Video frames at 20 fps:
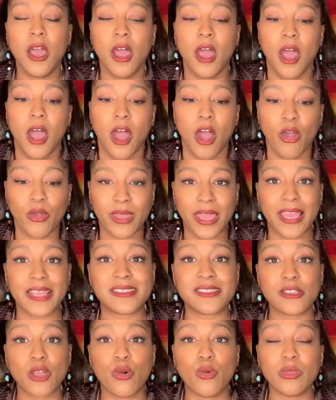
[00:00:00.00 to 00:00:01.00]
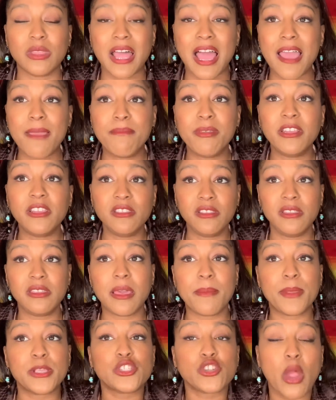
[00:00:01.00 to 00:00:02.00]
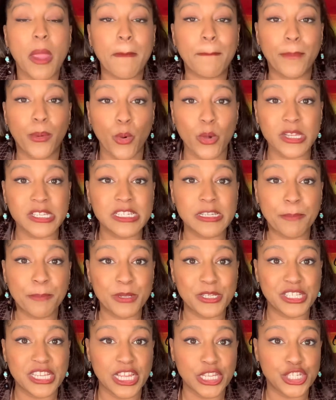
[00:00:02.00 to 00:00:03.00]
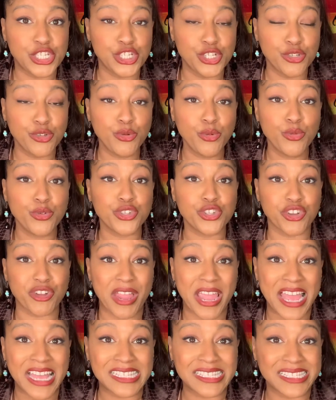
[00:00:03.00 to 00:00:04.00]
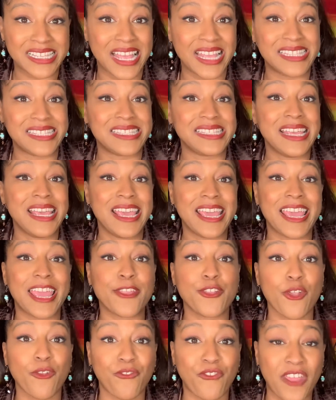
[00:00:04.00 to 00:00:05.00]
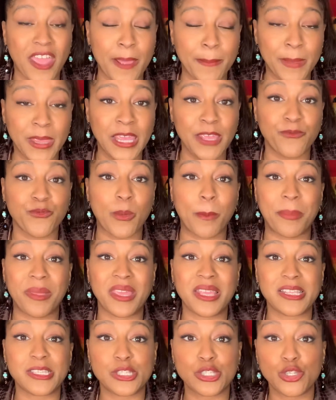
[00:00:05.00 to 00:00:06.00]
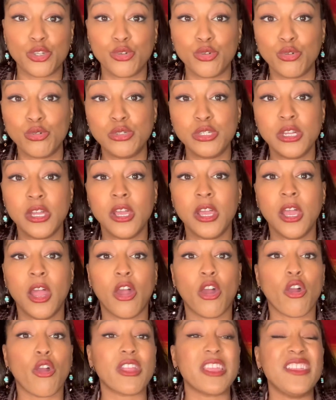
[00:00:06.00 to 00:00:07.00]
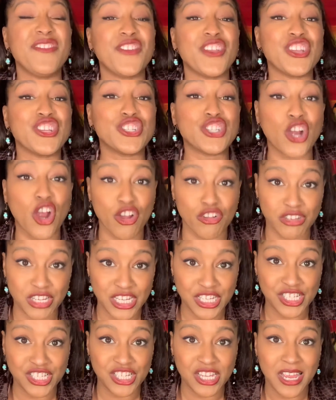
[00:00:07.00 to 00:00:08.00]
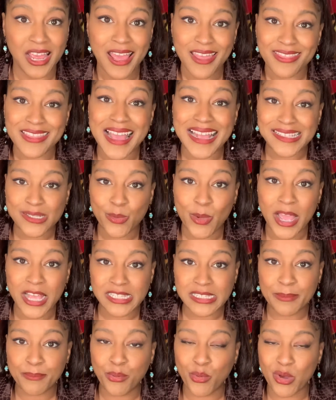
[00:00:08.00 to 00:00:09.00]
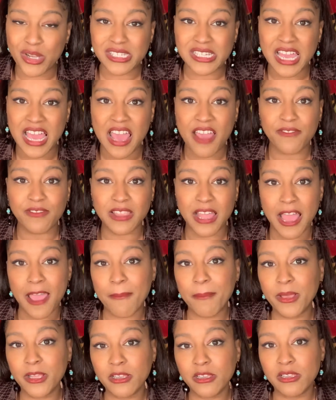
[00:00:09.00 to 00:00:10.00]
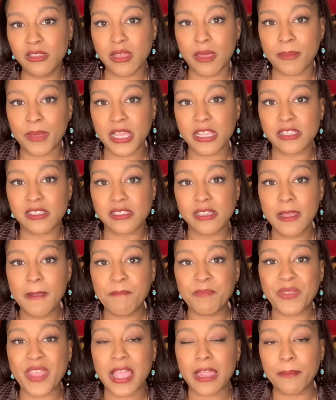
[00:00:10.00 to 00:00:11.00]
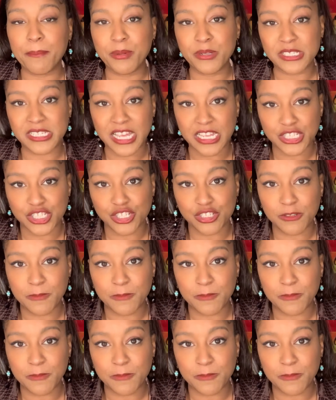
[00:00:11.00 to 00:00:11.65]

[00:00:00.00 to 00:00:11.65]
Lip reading: Okay, so liability limits are important to protect you, your assets, and your family from being sued or even garnished. That's why it's important to have liability limits that can protect you.